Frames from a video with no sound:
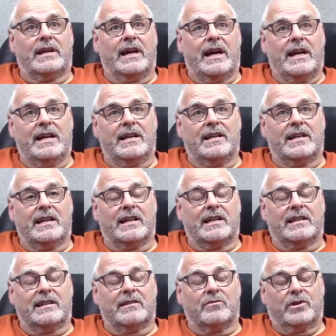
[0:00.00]
and
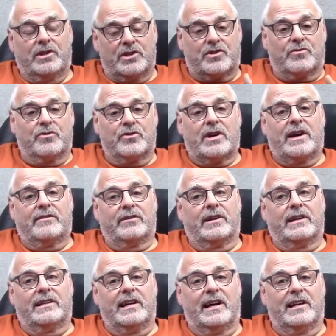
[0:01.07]
with the screwdriver
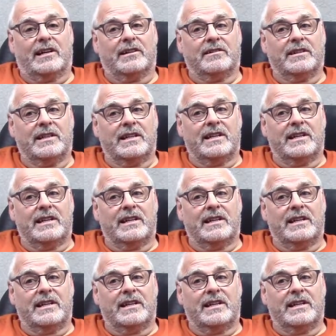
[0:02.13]
antenna,